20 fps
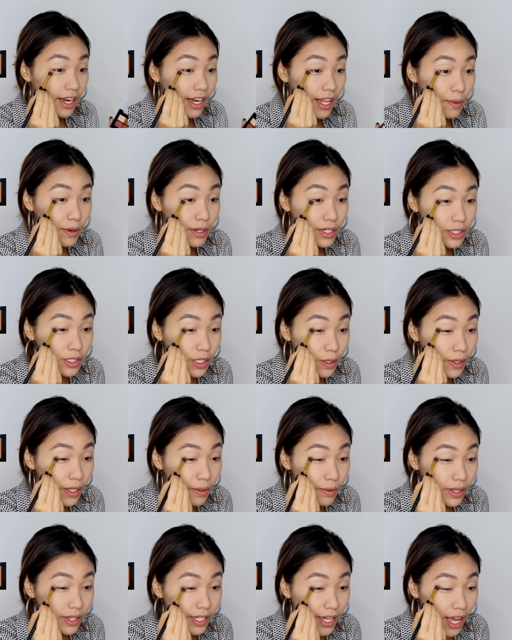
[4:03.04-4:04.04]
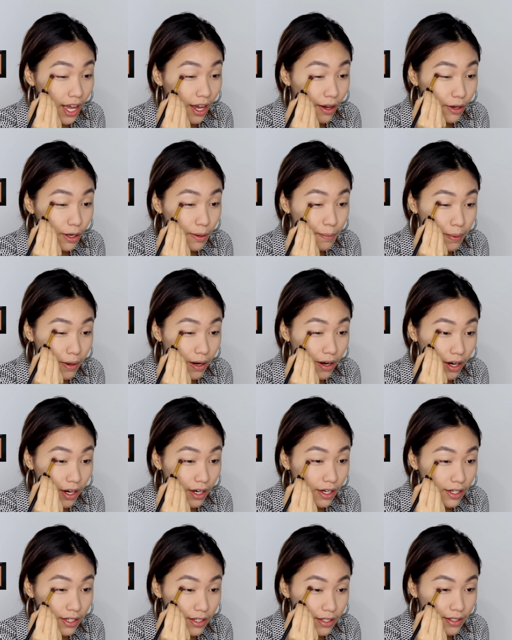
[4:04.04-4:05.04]
then we're just going with the outer
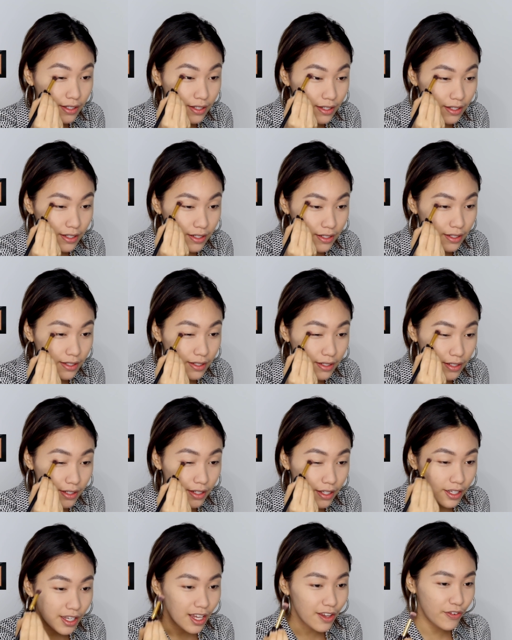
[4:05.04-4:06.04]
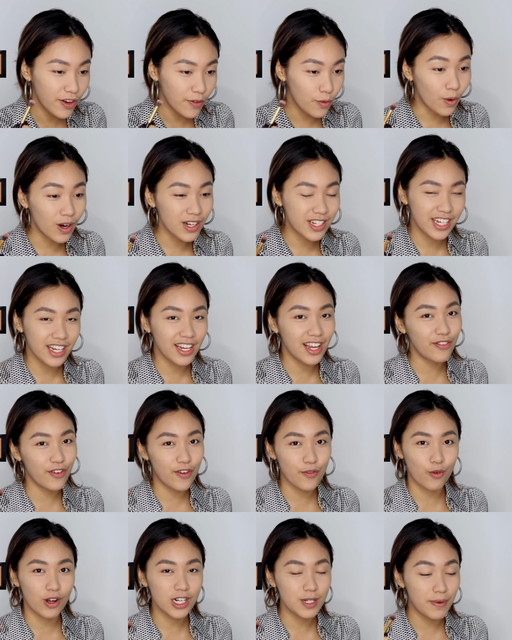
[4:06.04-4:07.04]
part. If you've watched
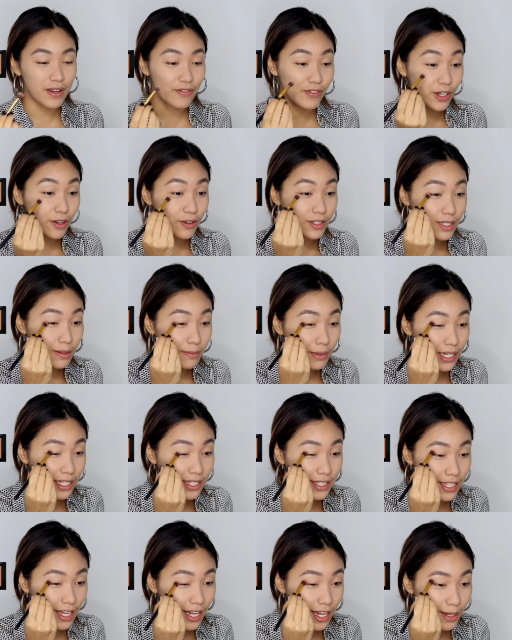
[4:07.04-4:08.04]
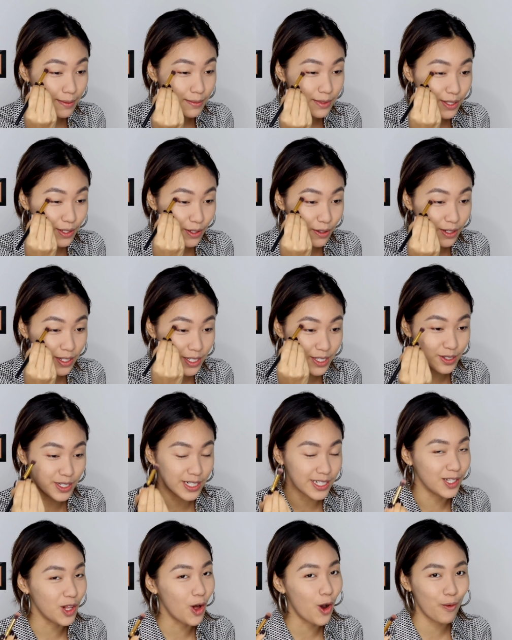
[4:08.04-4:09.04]
my videos a million times, you know the
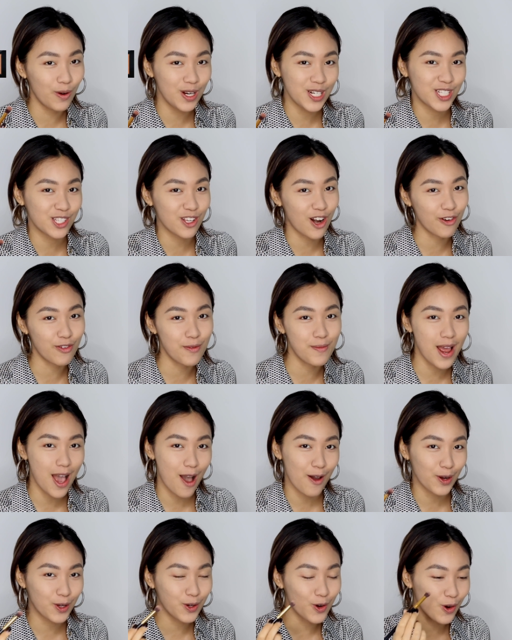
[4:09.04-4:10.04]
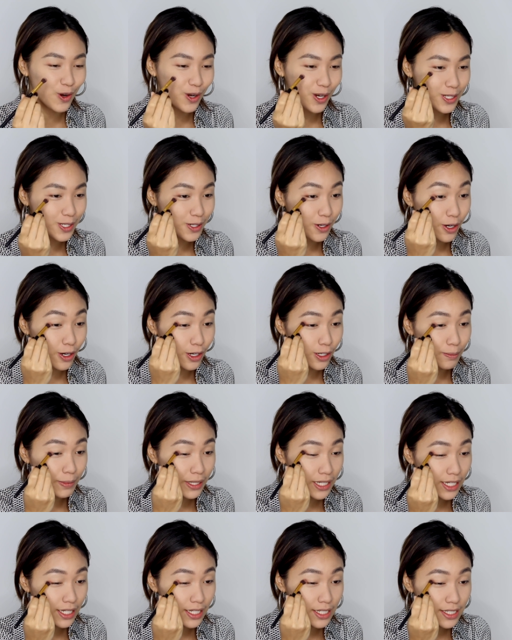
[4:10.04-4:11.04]
drill. Always start from the outer corners, girl,
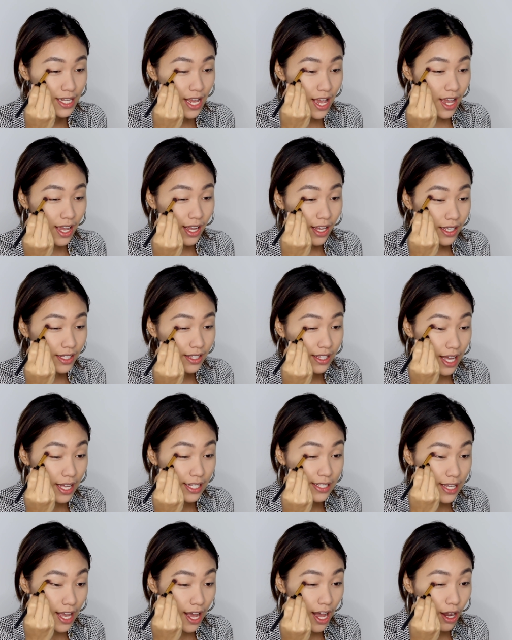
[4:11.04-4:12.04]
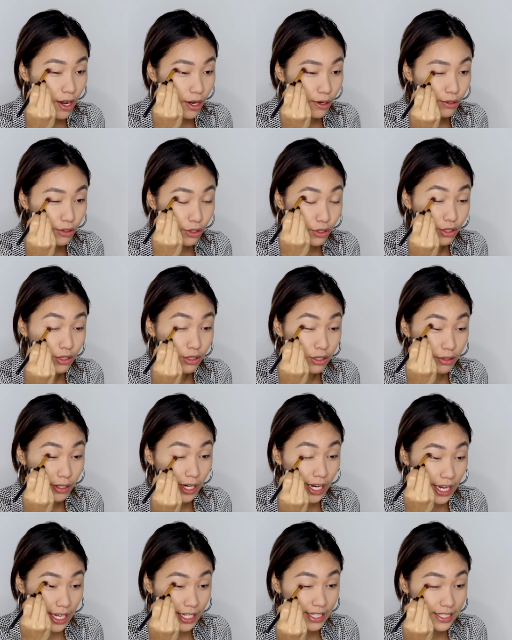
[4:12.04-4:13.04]
because that's how you
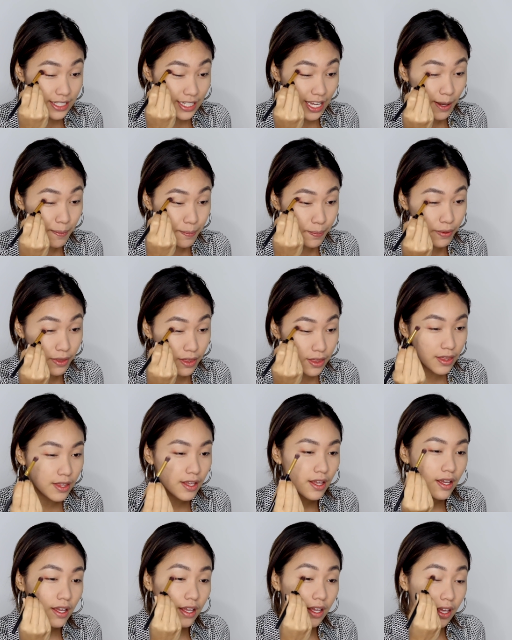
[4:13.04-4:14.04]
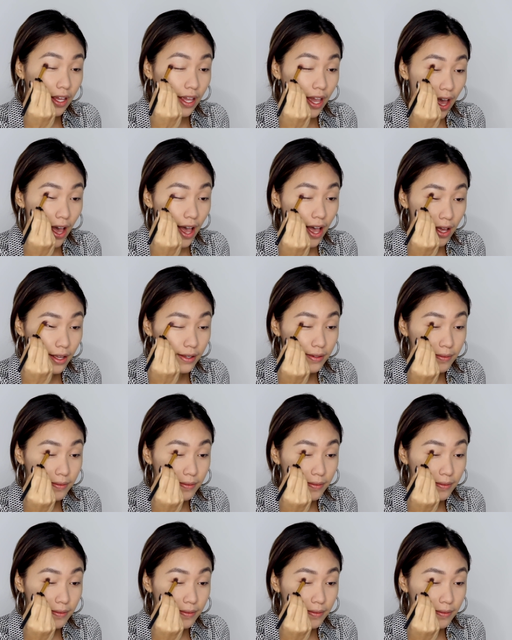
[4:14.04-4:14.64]
create depth. Yeah,